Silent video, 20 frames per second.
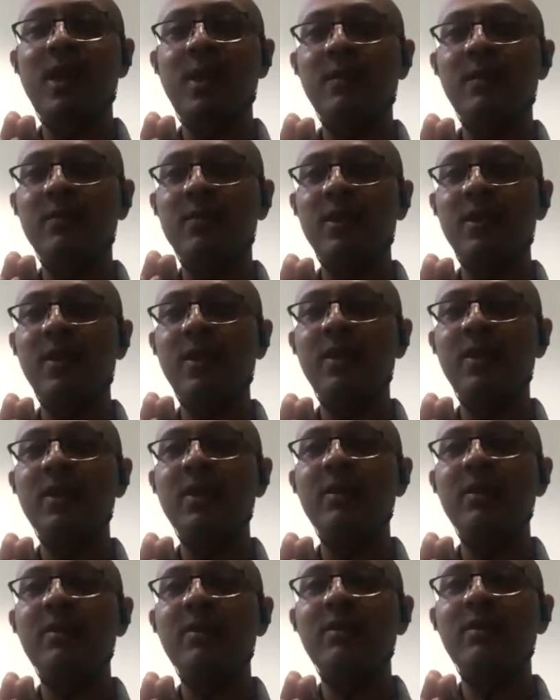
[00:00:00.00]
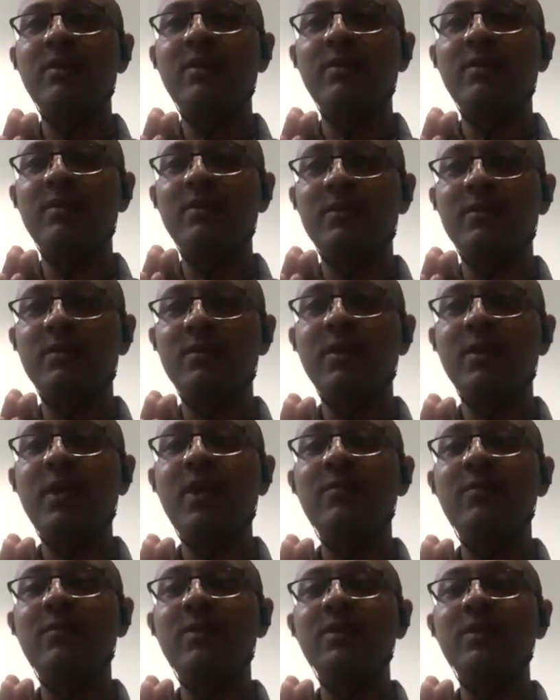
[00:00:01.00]
a very
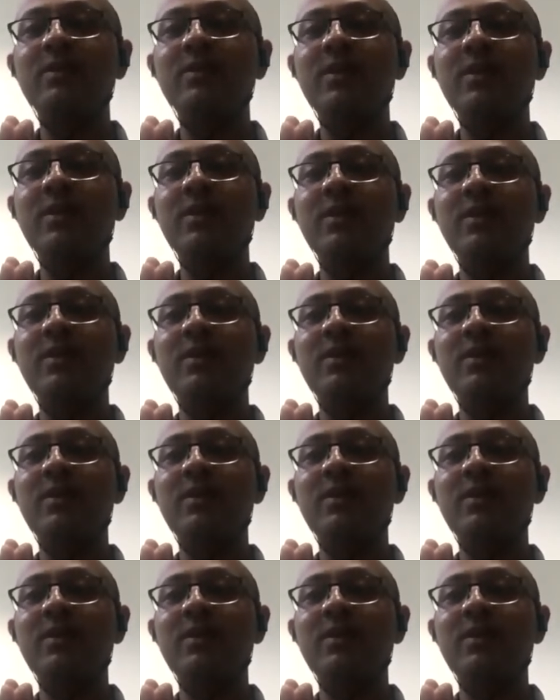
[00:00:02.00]
naive bhakta